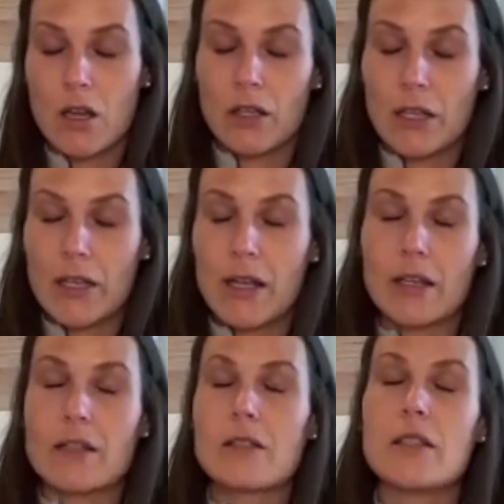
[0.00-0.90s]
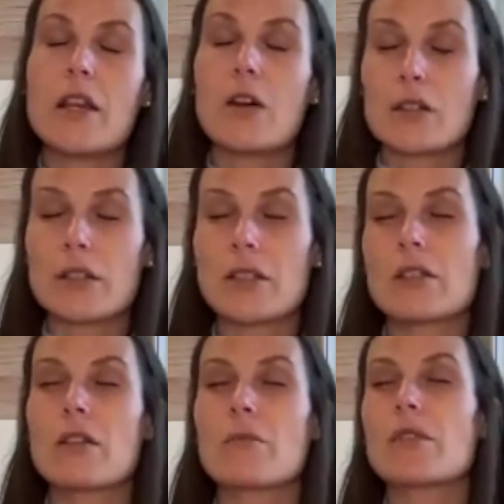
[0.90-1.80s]
Okay, and I can see how the
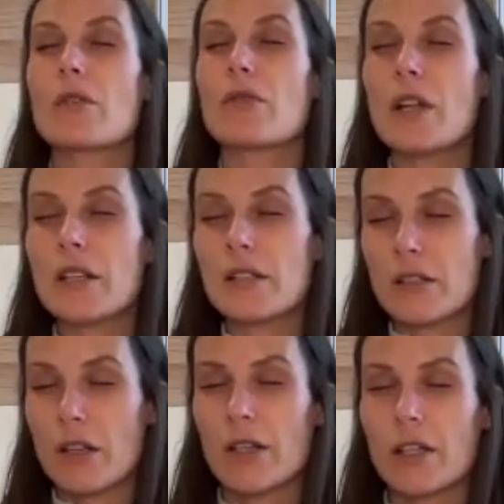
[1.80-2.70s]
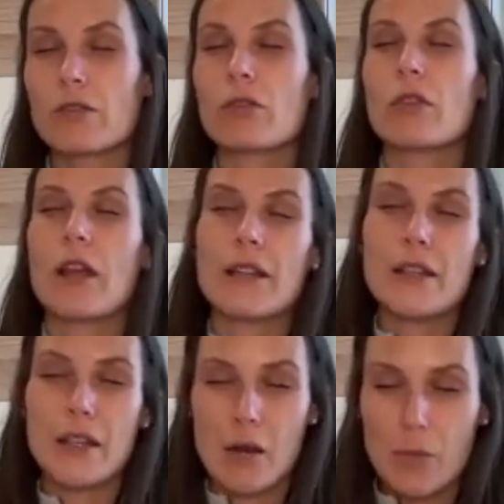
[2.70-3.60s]
systems are really starting to
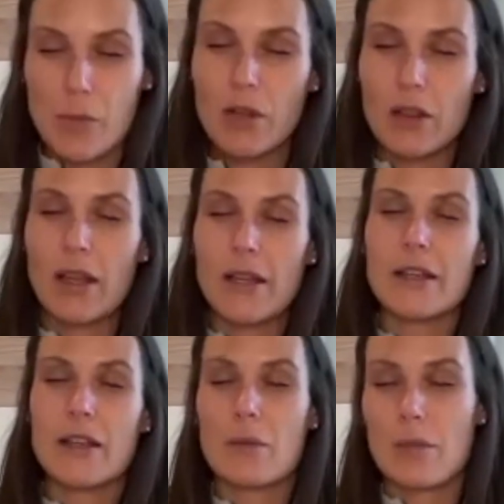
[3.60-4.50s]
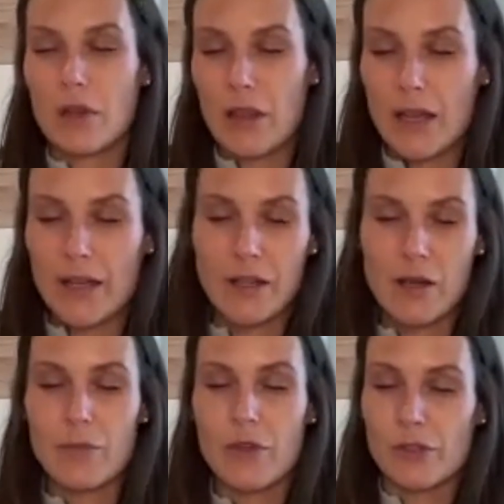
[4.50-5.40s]
lighting up, lighting up, lighting
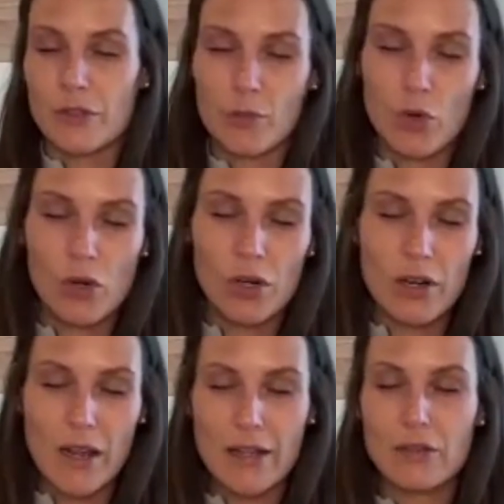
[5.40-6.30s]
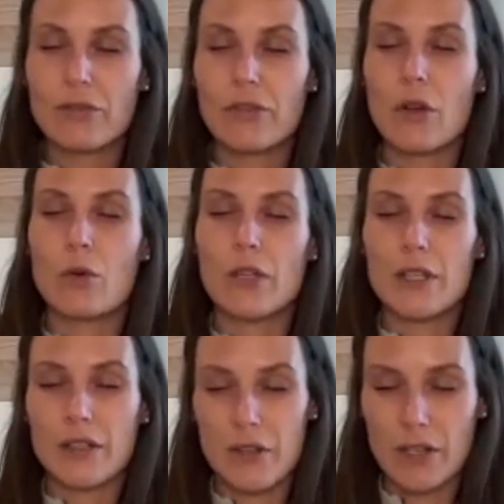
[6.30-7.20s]
up. There's more light
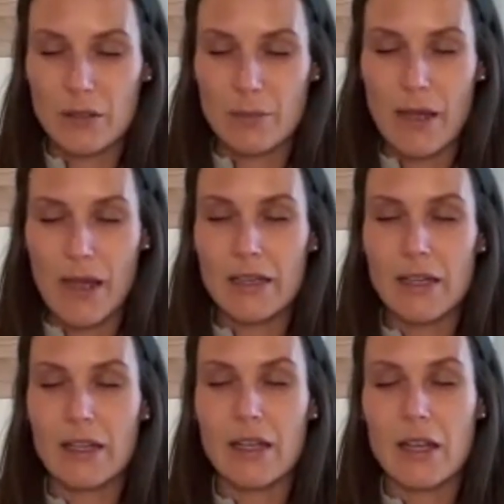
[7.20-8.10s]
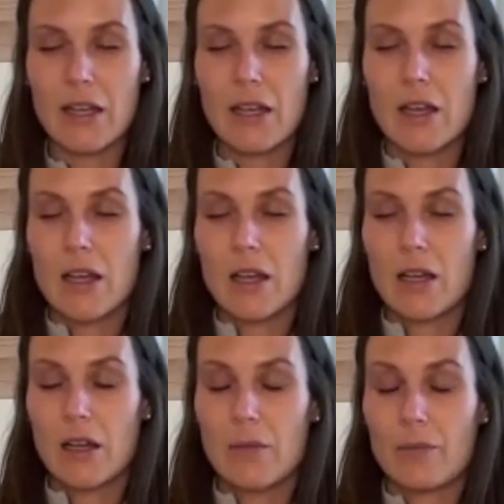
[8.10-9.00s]
flowing, they're expanding.
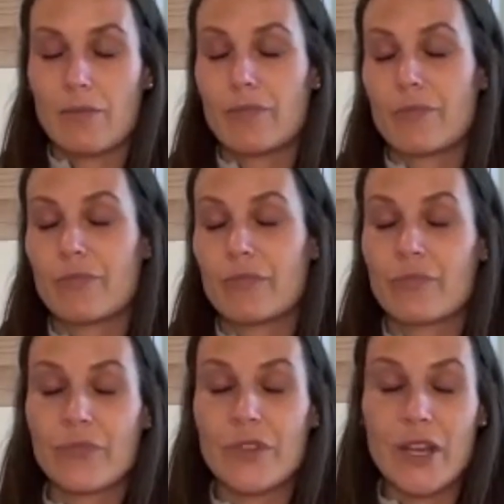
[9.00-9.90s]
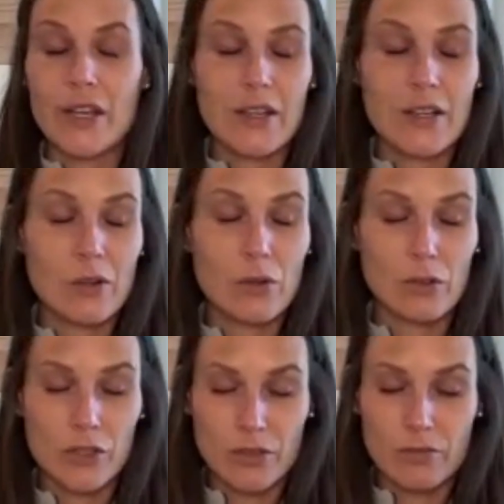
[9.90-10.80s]
Yeah, they are all
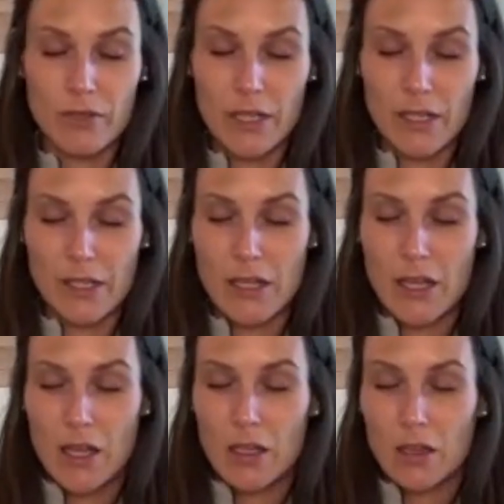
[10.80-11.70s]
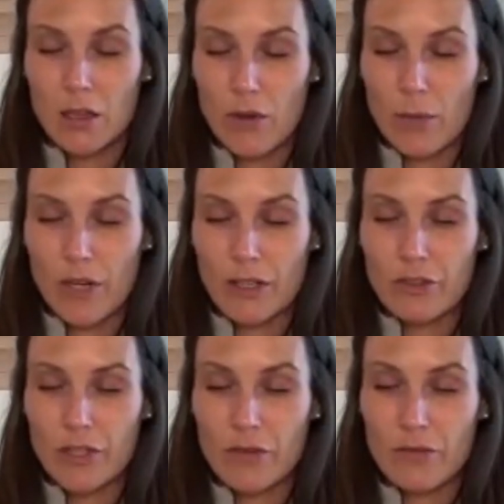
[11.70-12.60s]
just really low
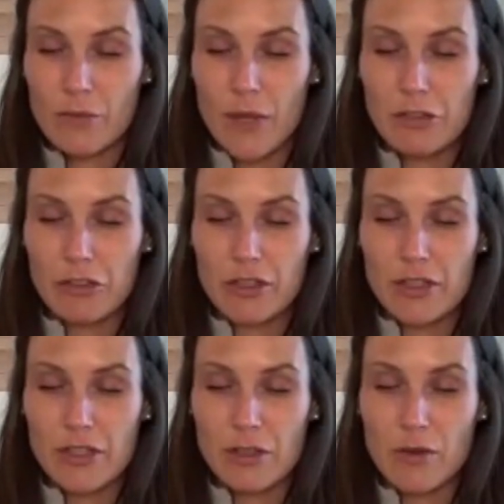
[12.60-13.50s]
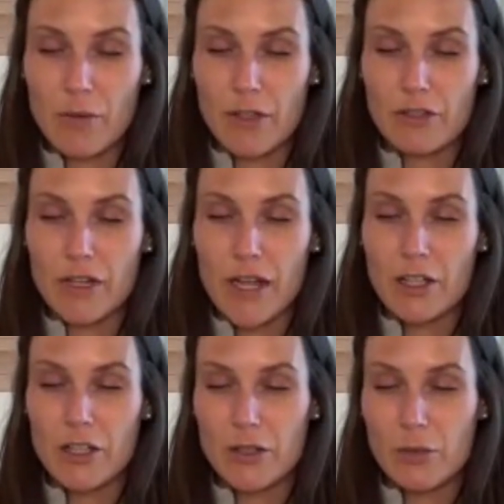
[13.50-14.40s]
vibrational informations and low vibrational
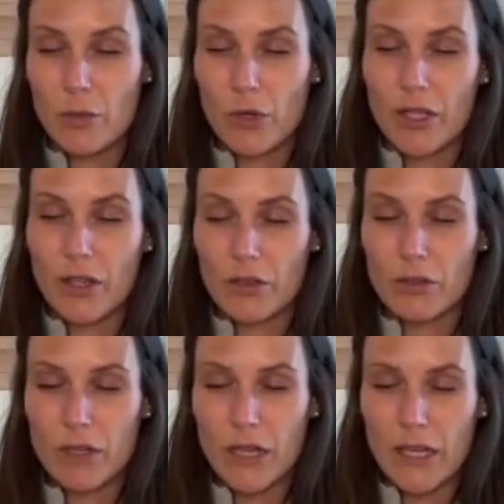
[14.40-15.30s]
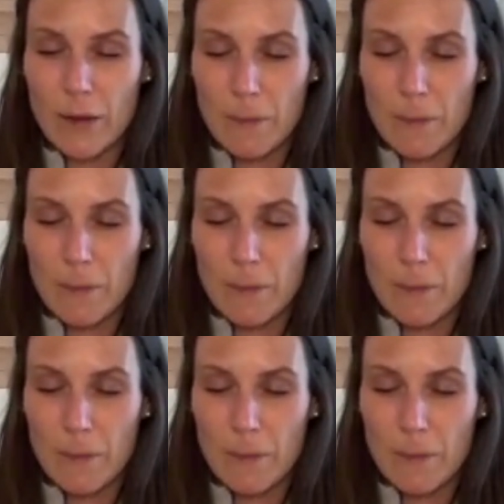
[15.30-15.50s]
energies we're working on today.